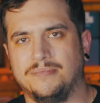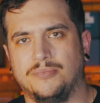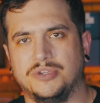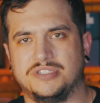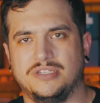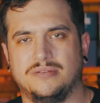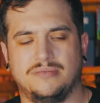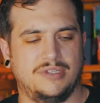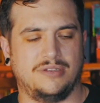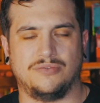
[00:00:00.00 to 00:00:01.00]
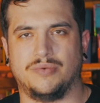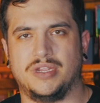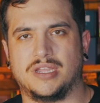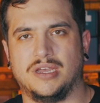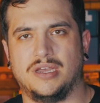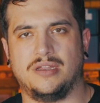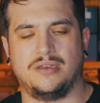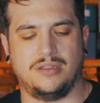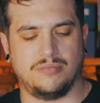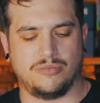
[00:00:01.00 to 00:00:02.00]
Wasn't in
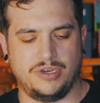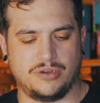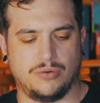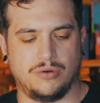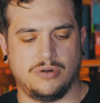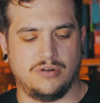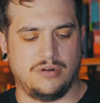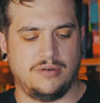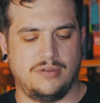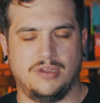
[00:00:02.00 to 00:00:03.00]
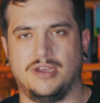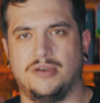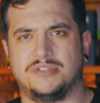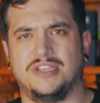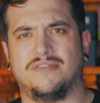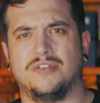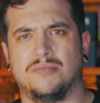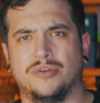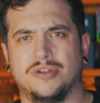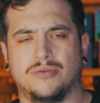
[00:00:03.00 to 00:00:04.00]
Recon in the Marine Corps. Was never in the
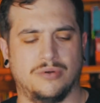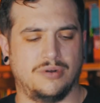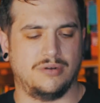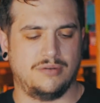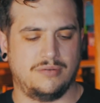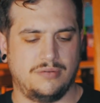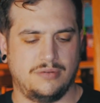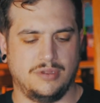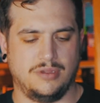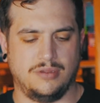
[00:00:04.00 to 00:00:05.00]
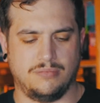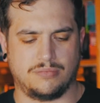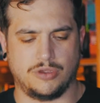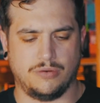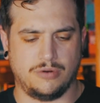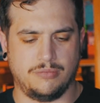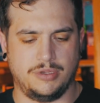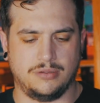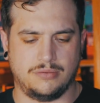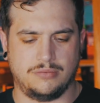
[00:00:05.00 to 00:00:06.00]
Marine Corps. Go
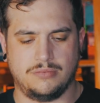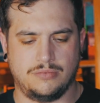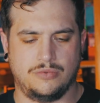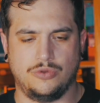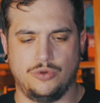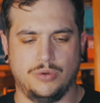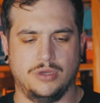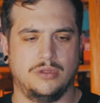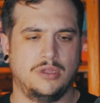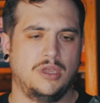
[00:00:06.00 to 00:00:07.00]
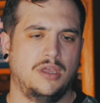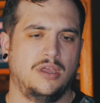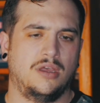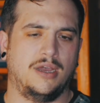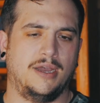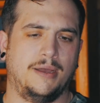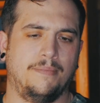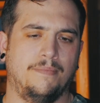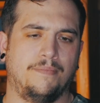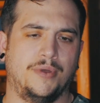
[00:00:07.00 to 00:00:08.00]
Army, hooah.
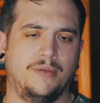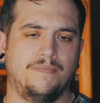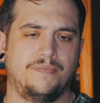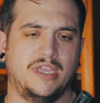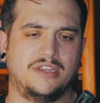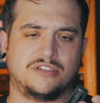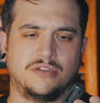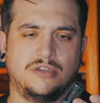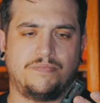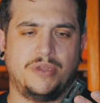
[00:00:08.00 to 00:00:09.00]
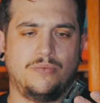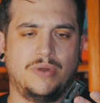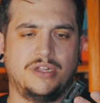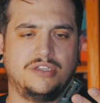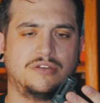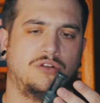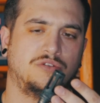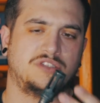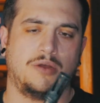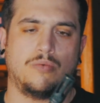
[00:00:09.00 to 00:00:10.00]
But yeah, it's a pin and welded
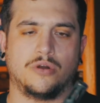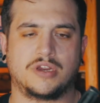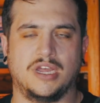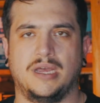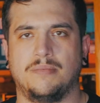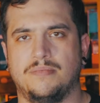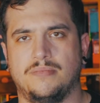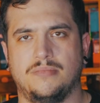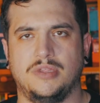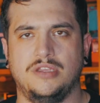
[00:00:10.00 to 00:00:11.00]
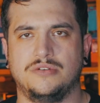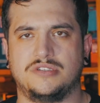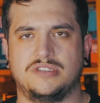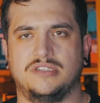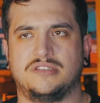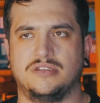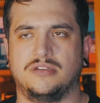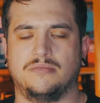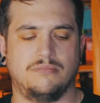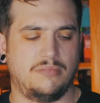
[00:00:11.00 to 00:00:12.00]
close-time war comp. He uses it
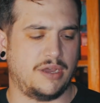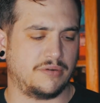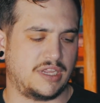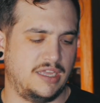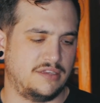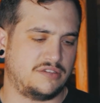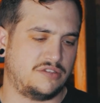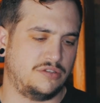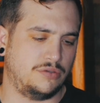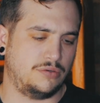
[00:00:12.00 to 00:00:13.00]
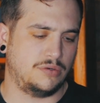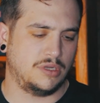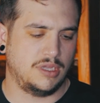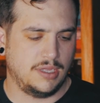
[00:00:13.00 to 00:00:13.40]
to mount cans too.